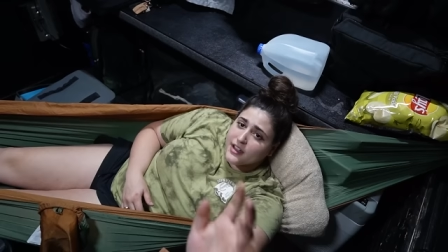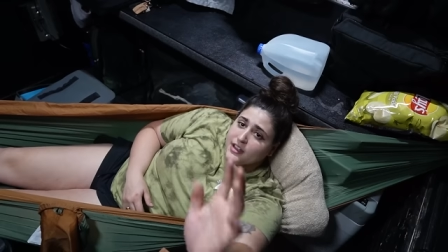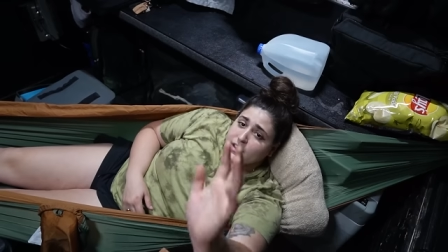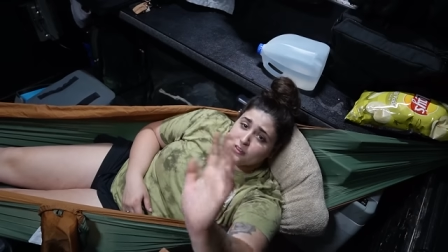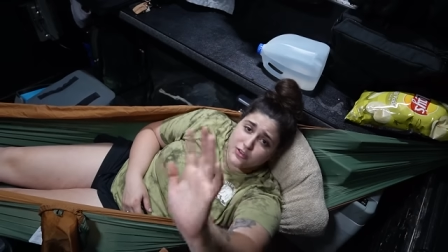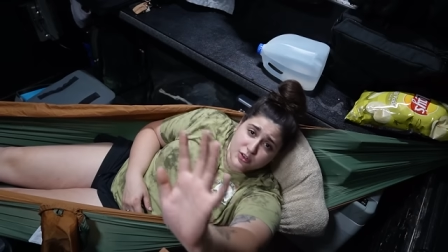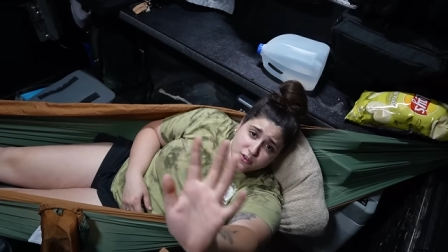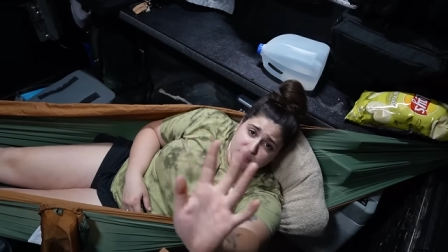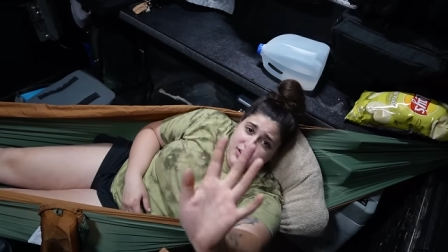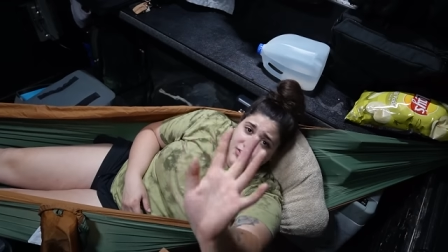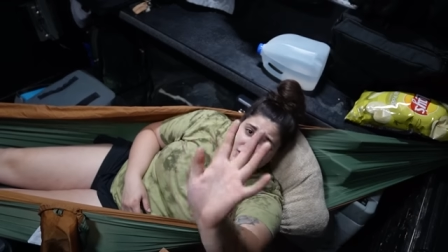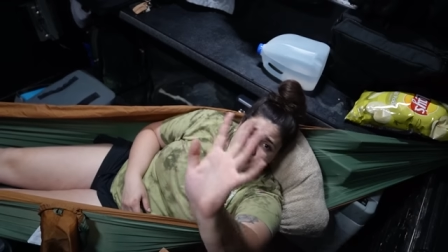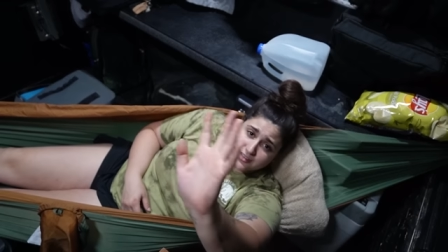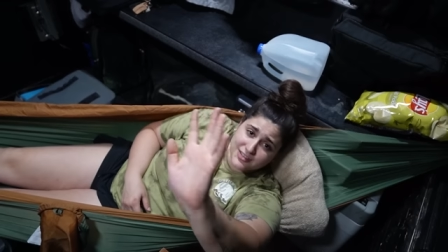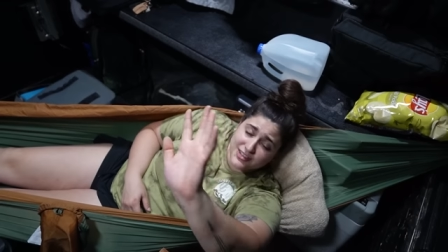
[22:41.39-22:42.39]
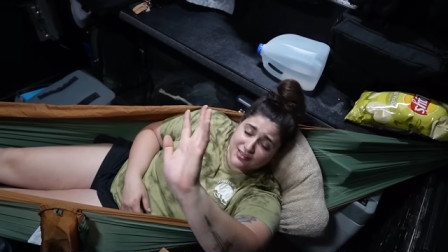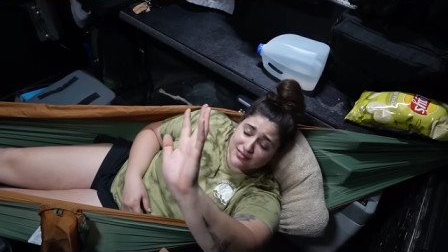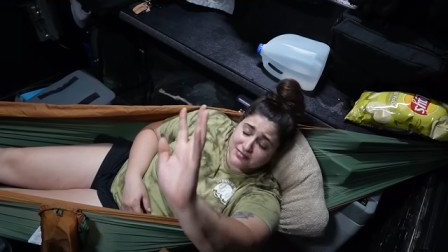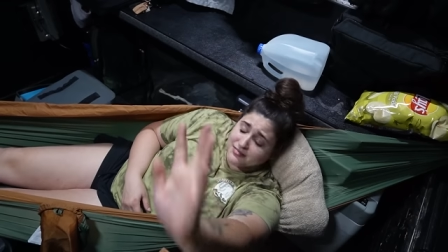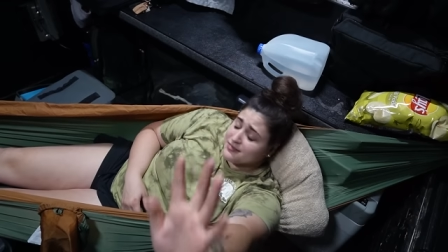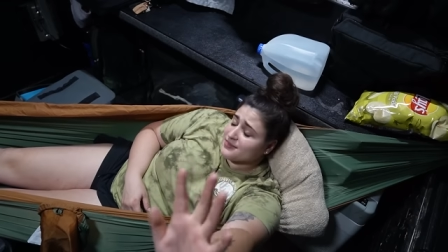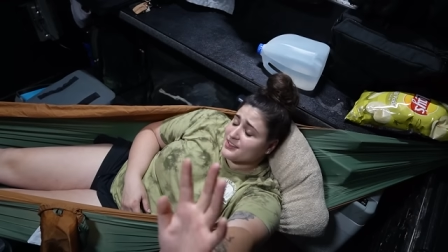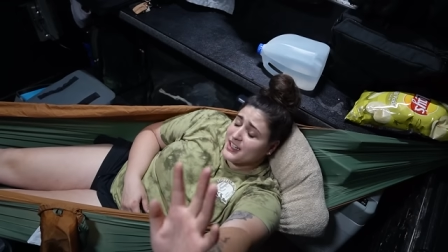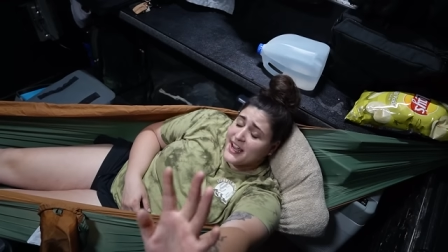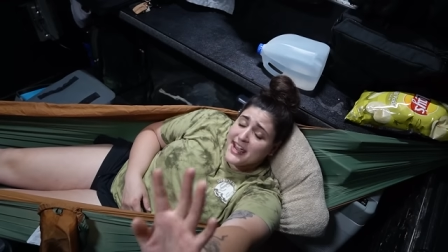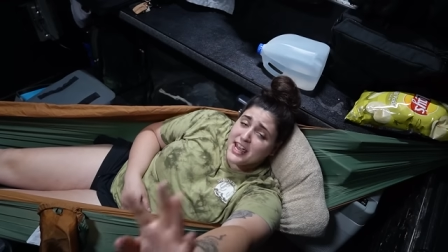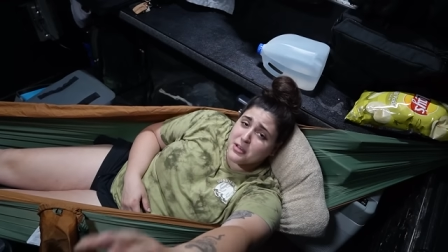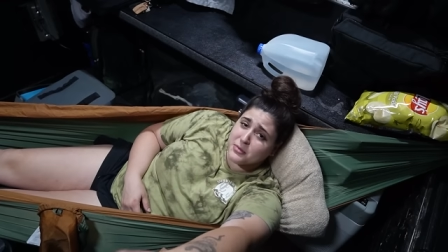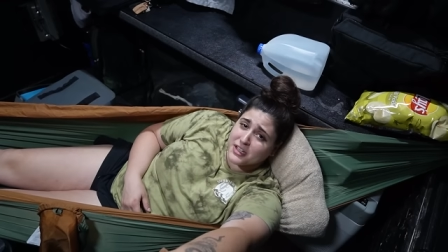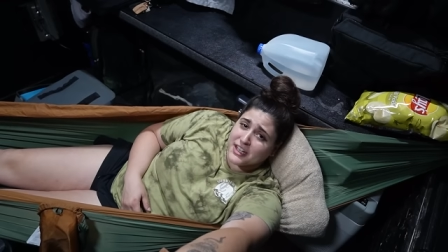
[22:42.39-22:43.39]
If you've ever
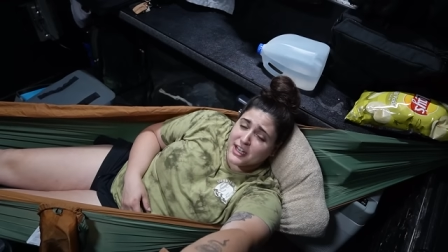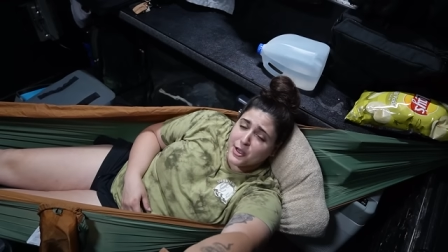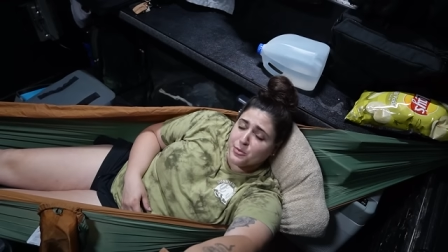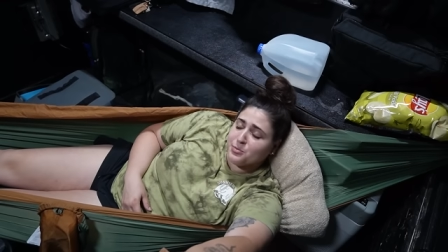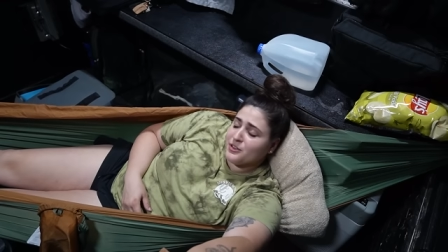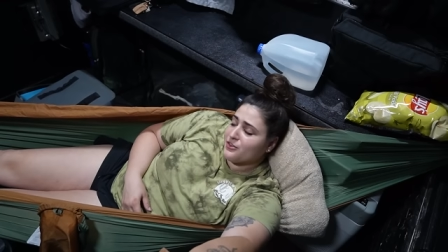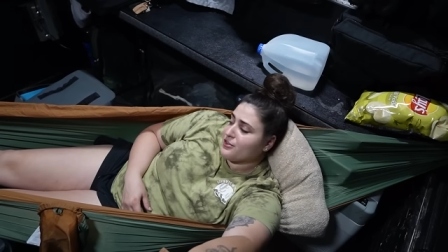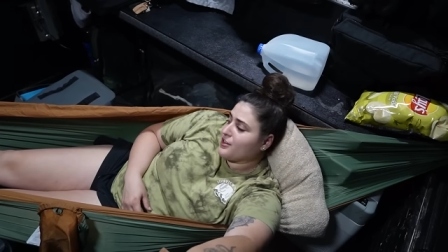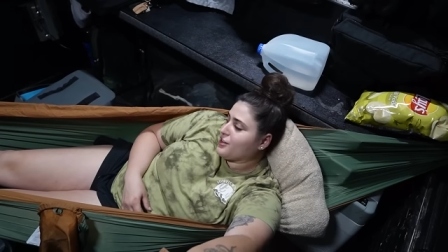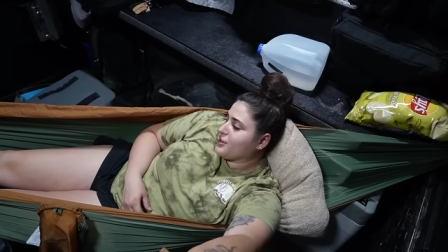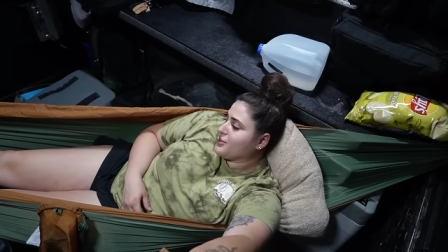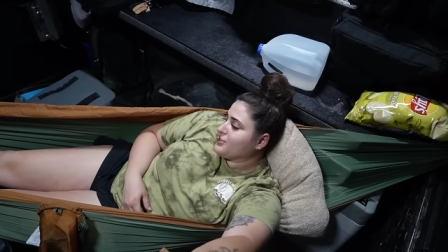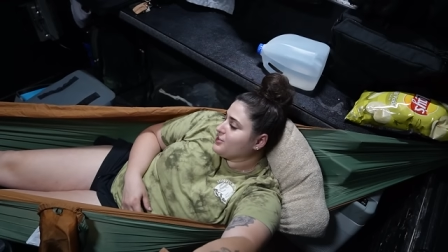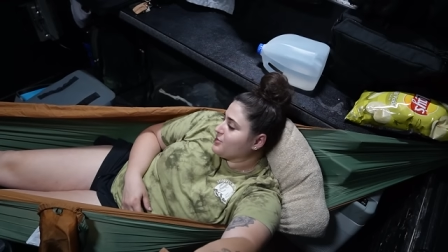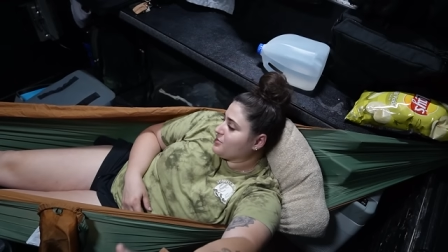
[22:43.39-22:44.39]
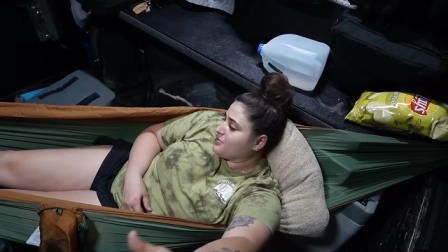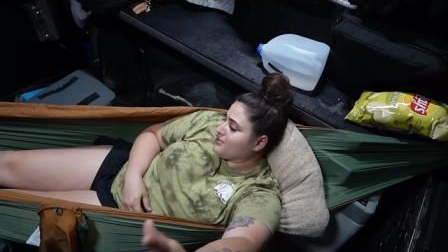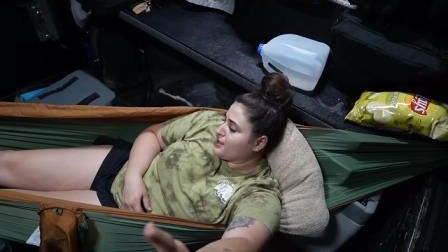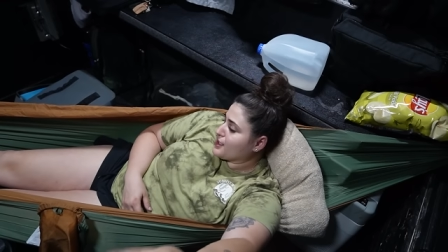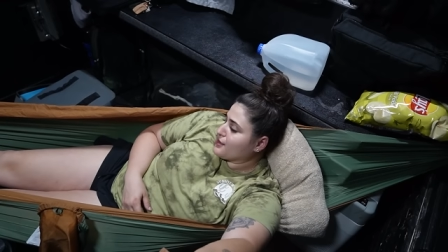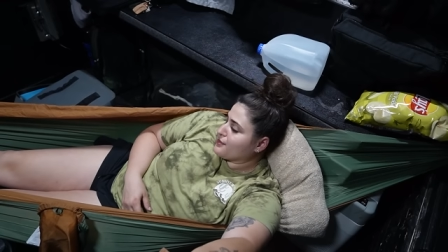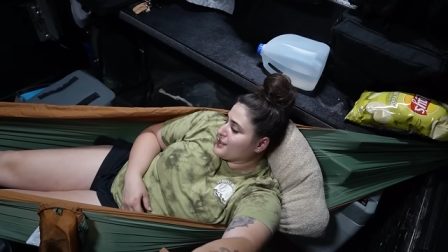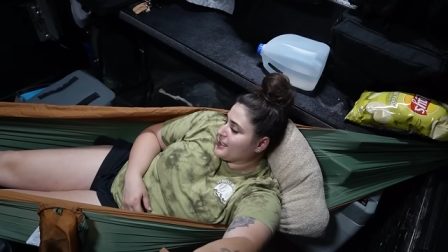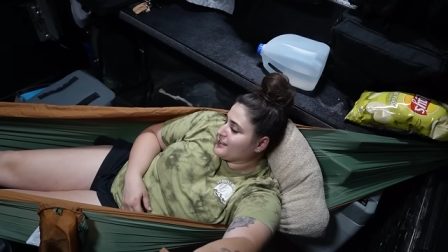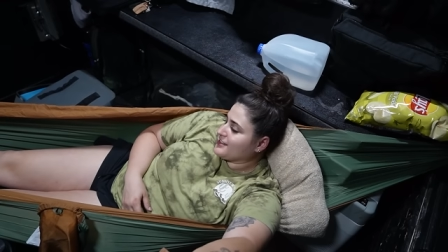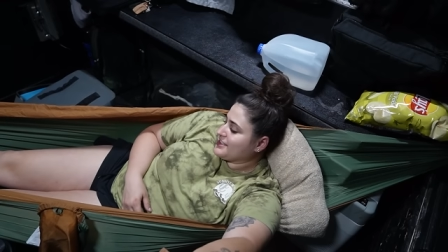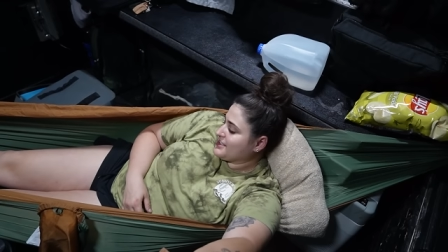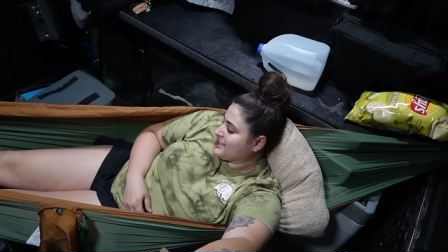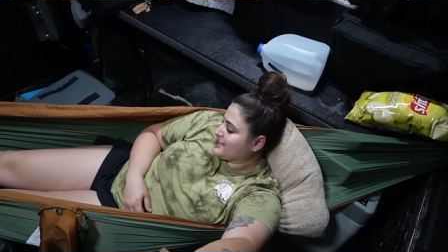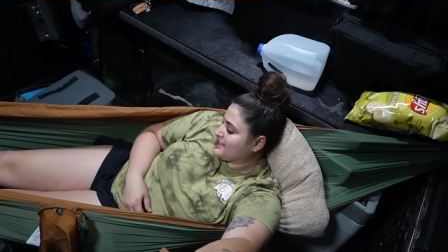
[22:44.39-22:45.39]
hammock camped before, you know that
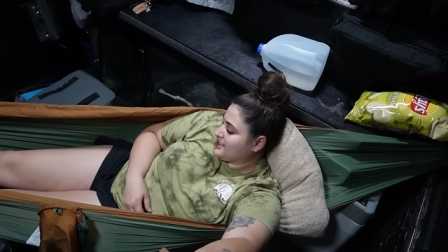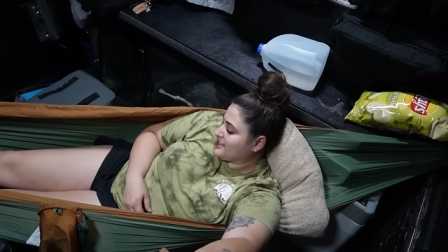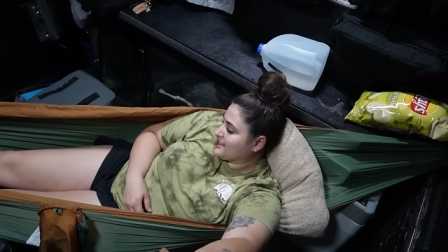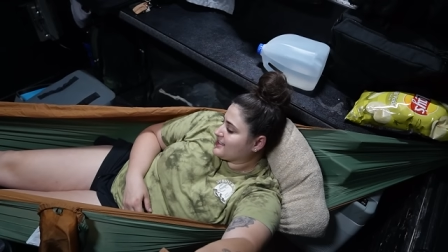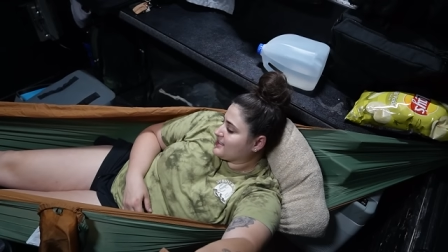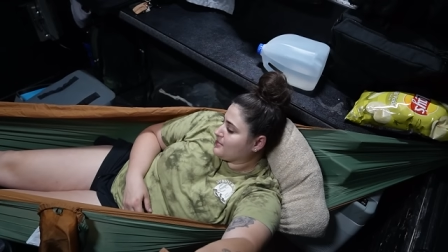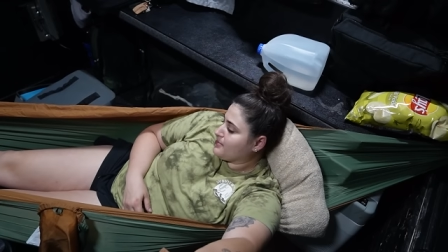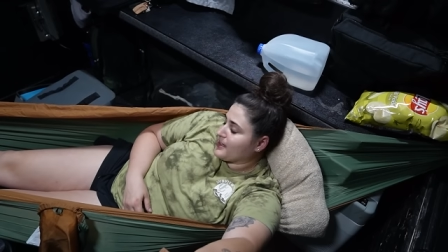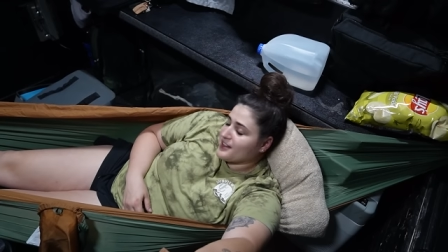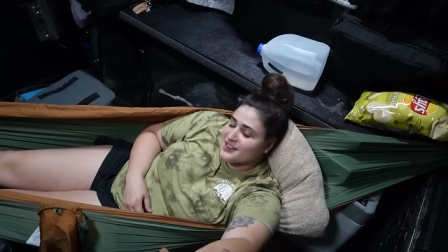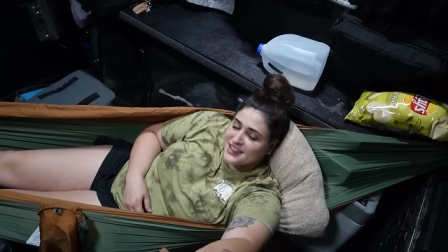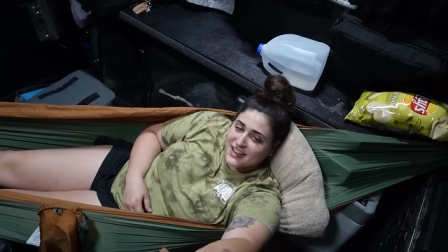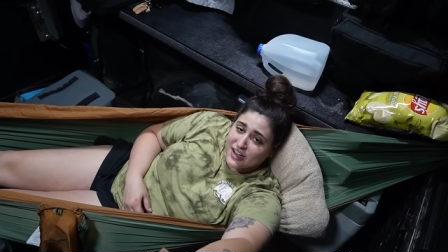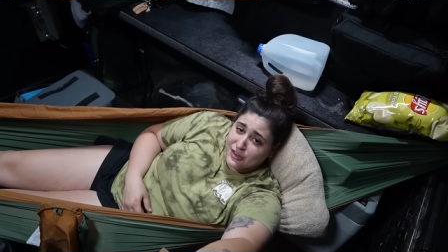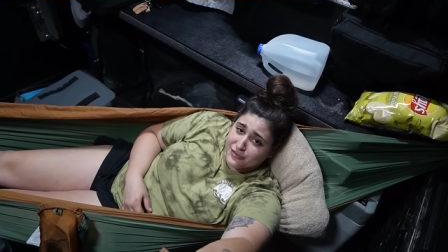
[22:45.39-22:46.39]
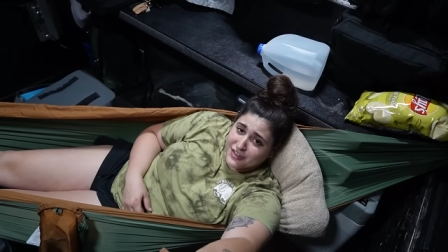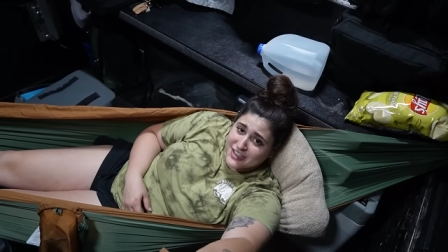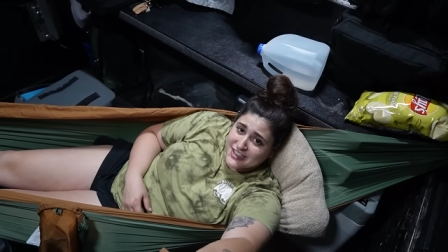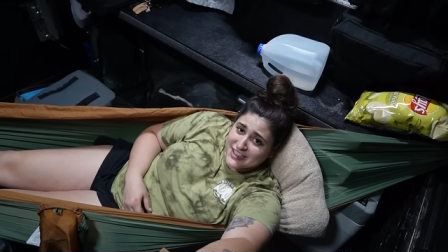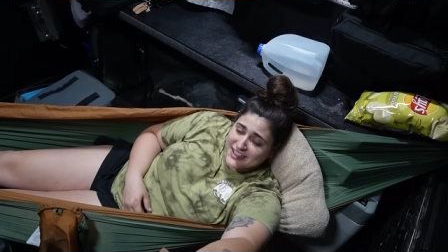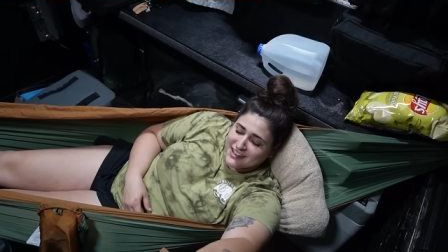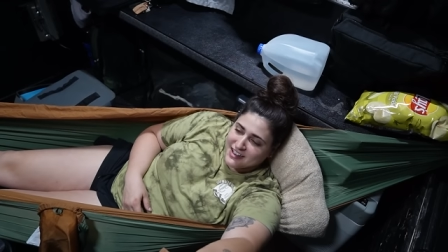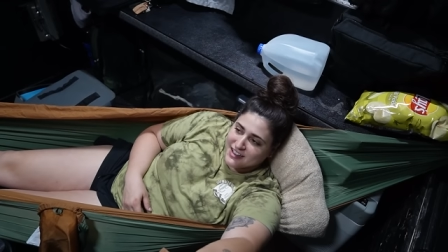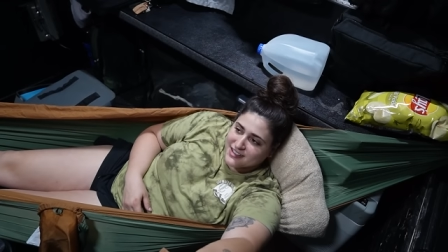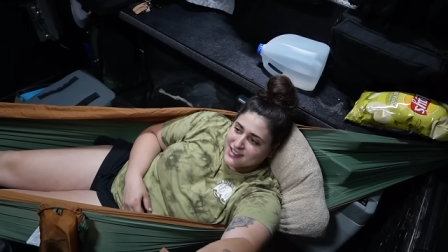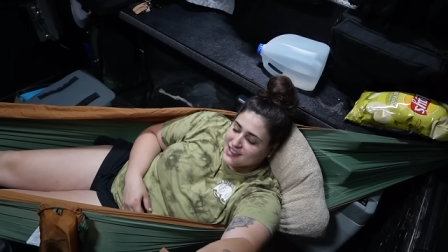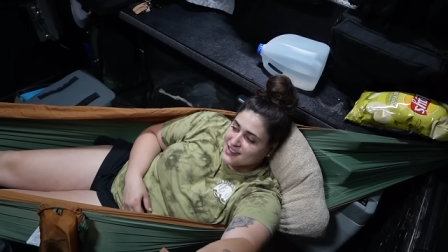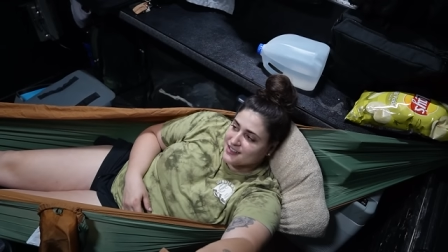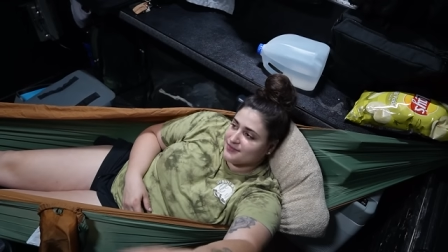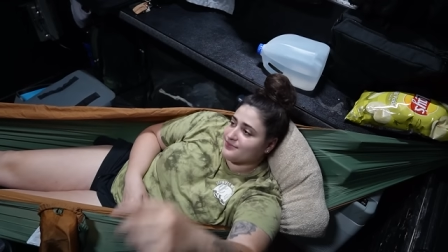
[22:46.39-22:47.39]
this is about as comfy as it
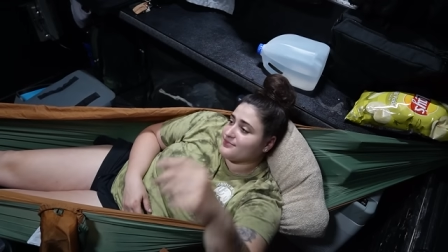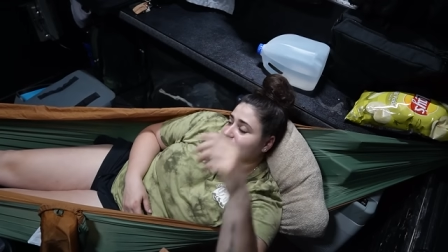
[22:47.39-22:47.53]
gets.